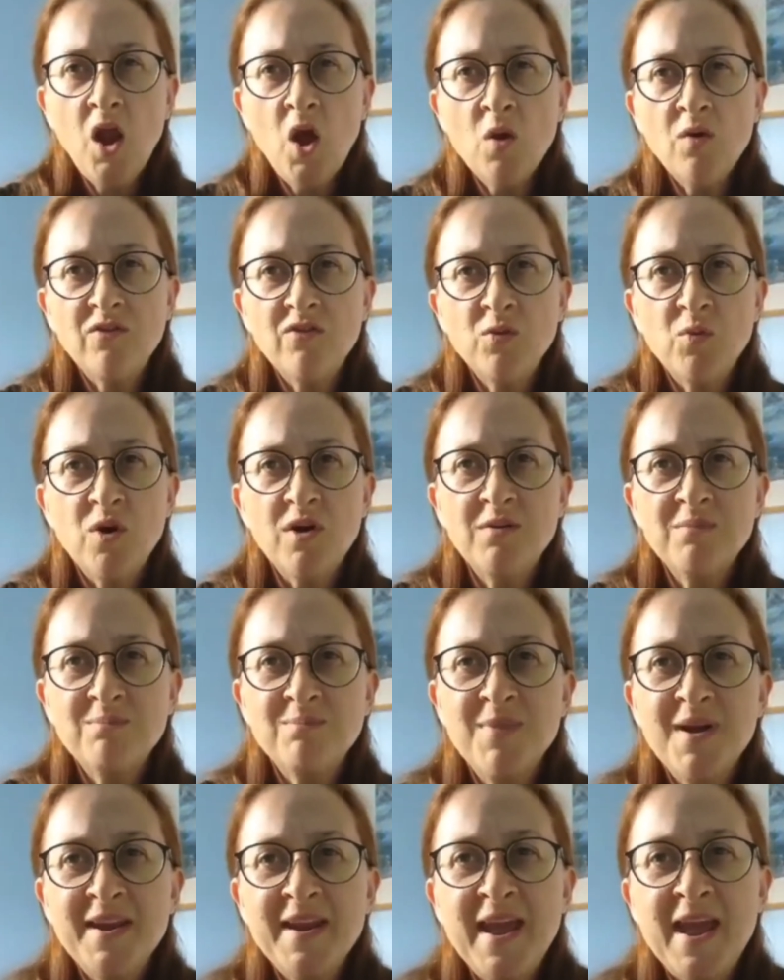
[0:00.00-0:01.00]
Hello everyone,
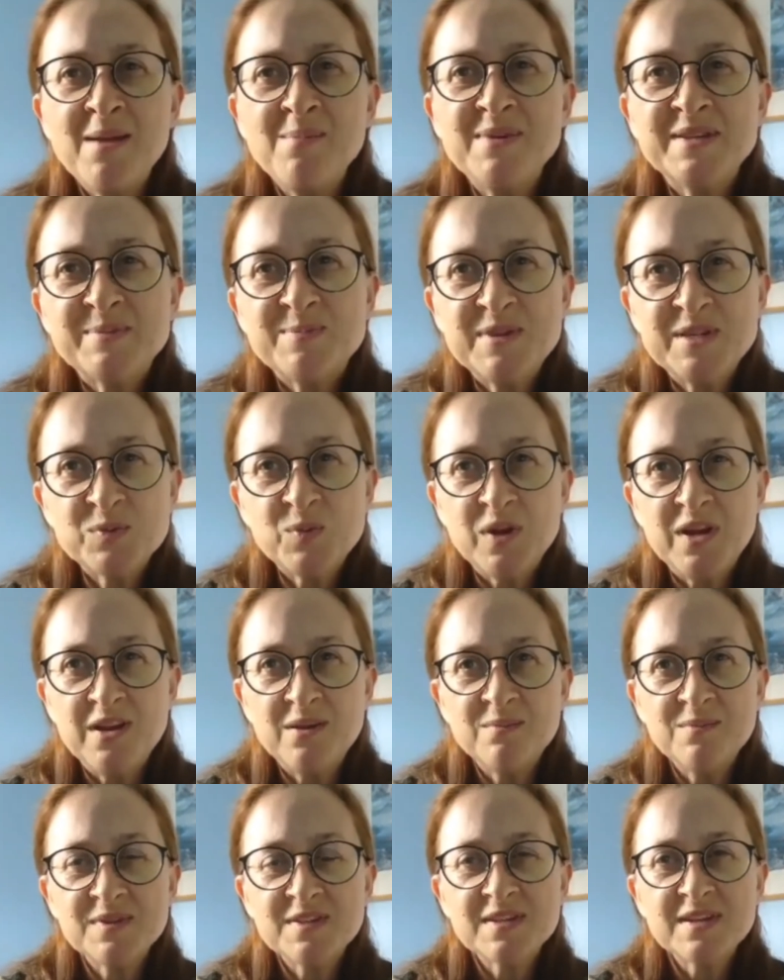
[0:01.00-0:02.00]
my name is Miss
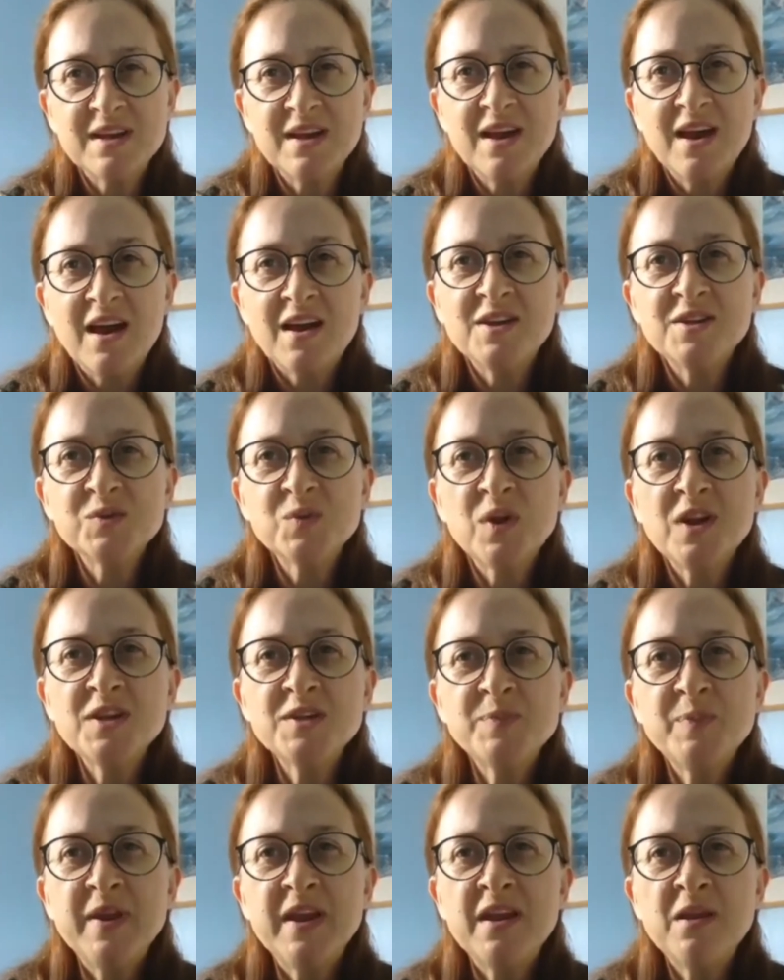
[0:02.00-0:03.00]
Williams, and as well
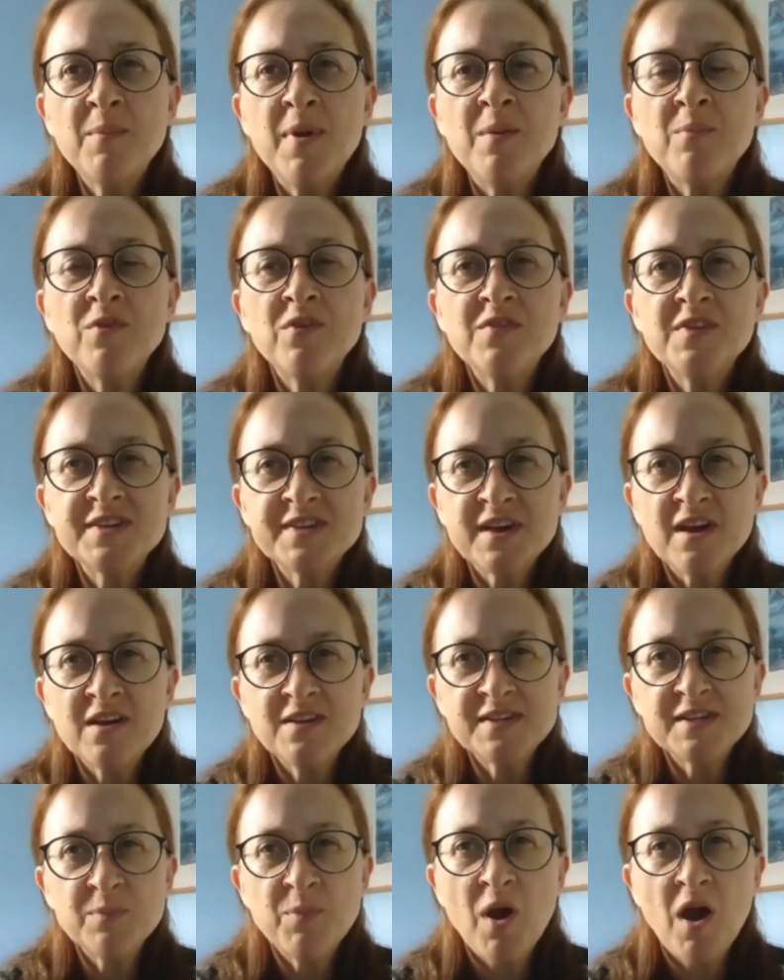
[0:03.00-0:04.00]
as being a member of the
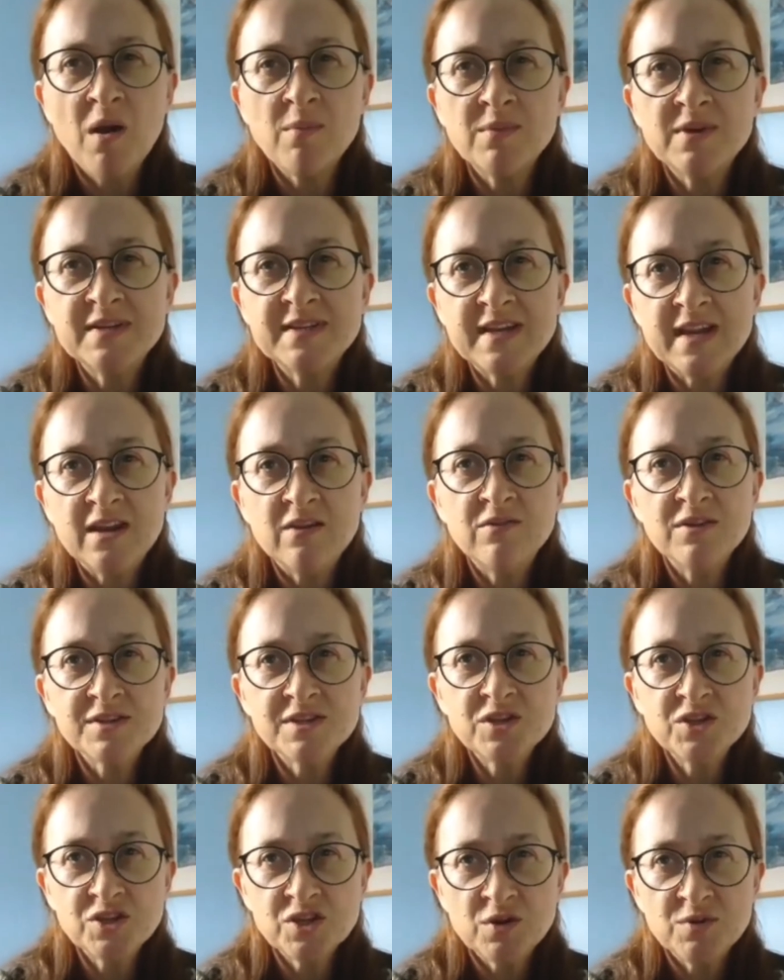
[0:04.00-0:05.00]
Science Department here at
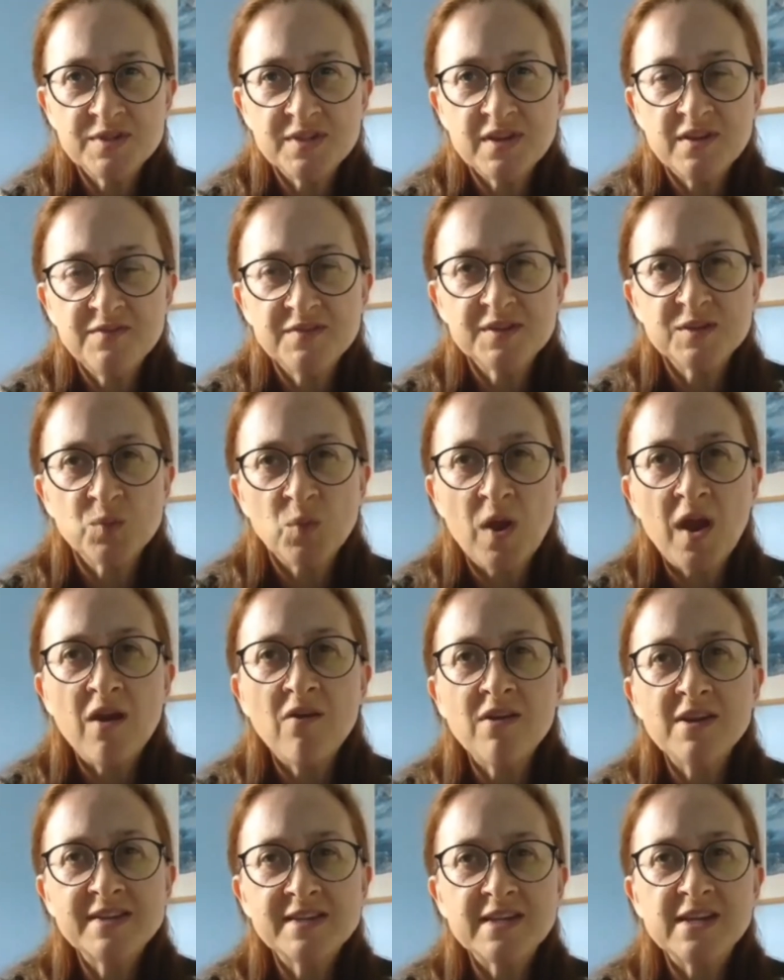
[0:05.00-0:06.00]
St Joseph's,
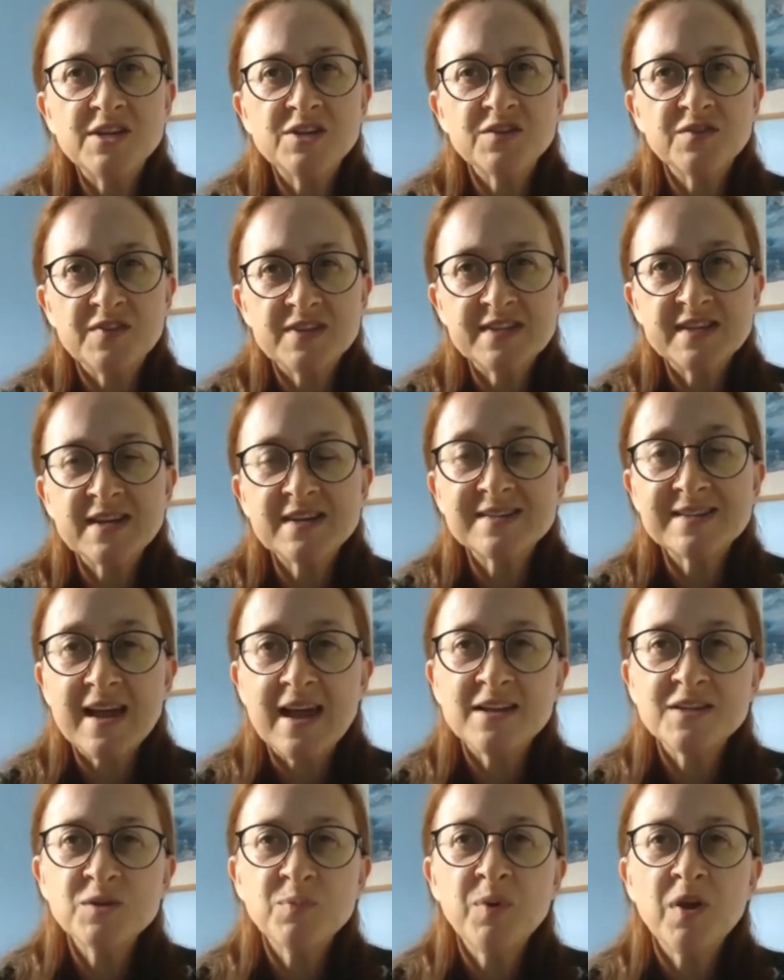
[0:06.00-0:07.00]
where I teach Physics
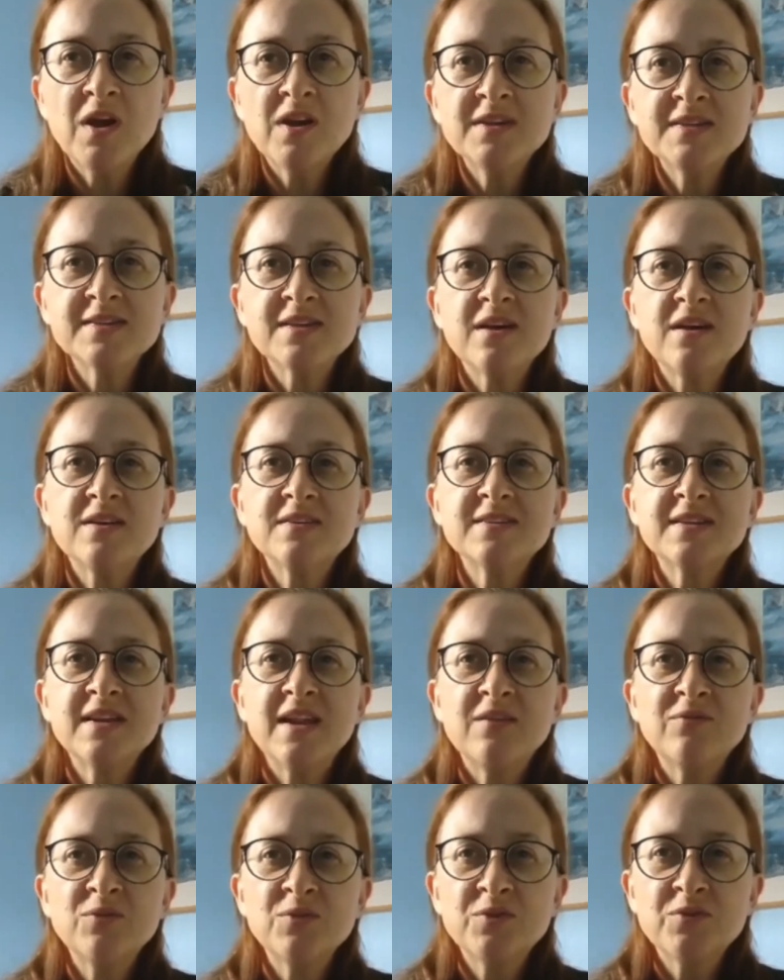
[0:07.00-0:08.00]
and Applied Science at
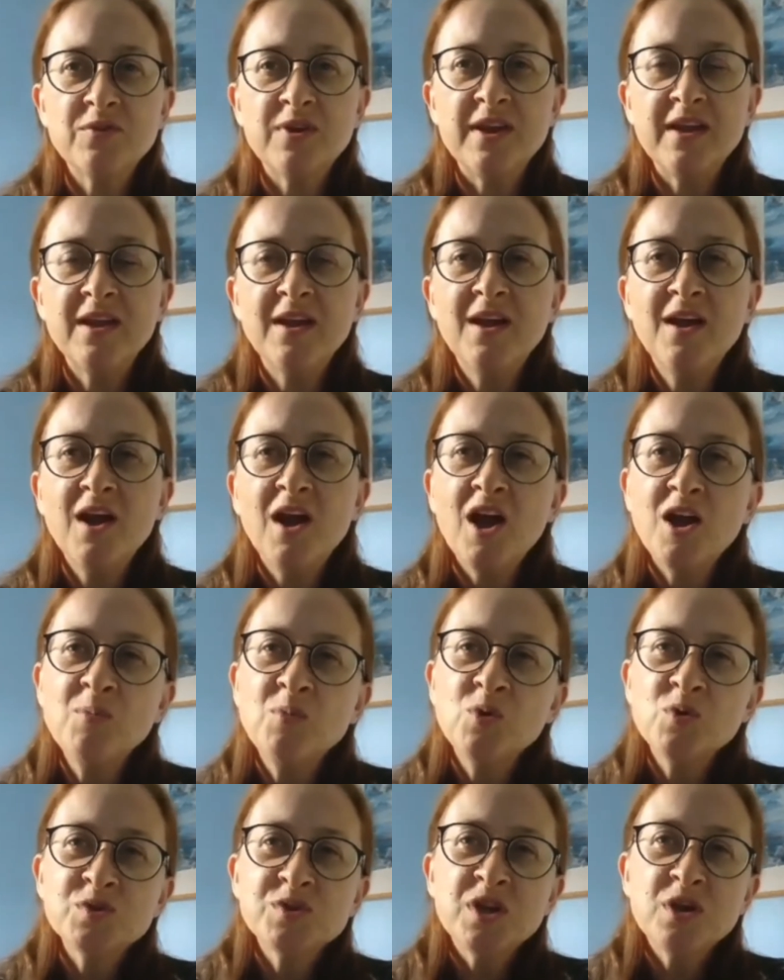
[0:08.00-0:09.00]
Level 3, I
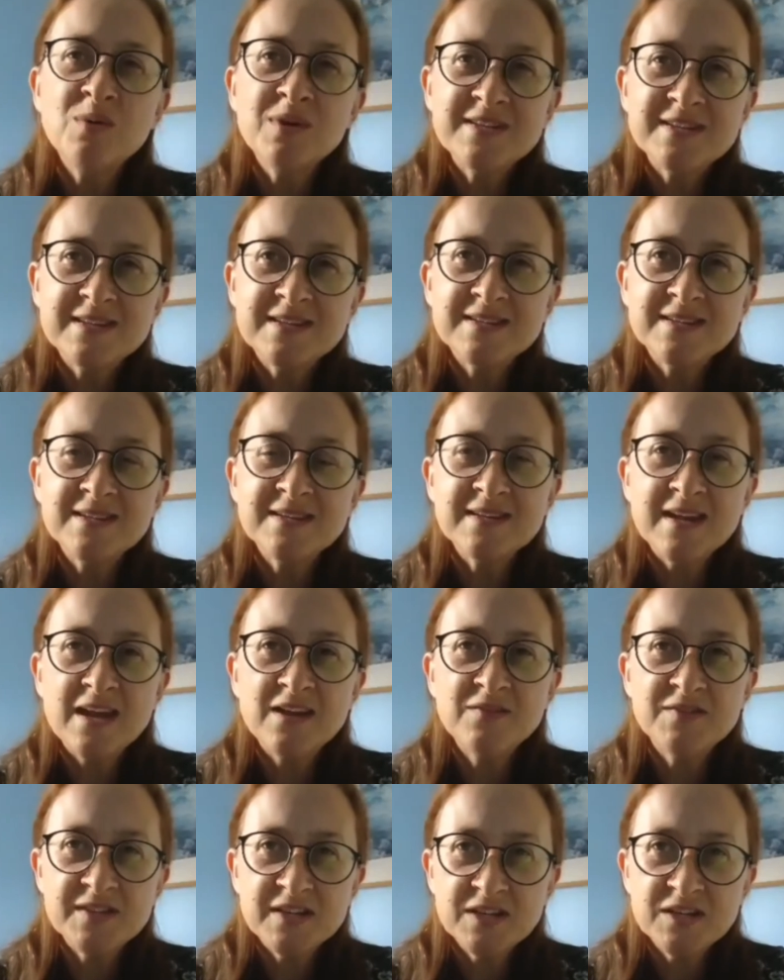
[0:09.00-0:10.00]
am also Assistant
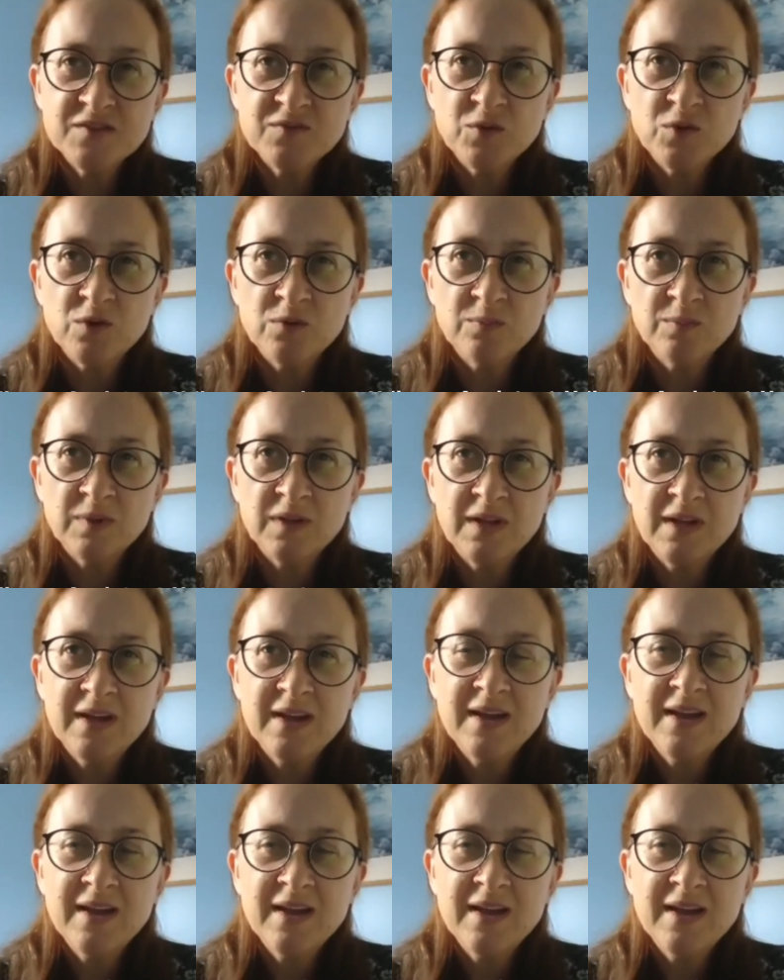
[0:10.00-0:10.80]
Head of Sixth Form.